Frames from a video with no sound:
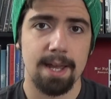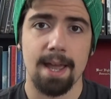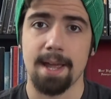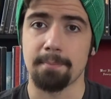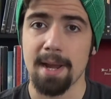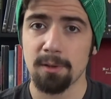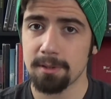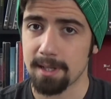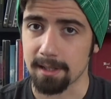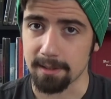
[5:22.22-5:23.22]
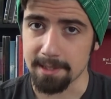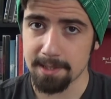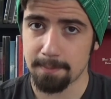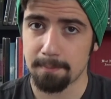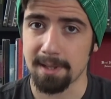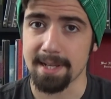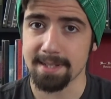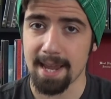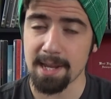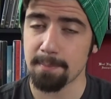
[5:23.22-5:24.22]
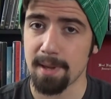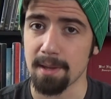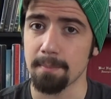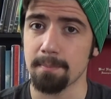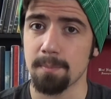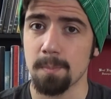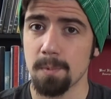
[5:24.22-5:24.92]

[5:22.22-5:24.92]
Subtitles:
And Michael Douglas plays Hank Pym,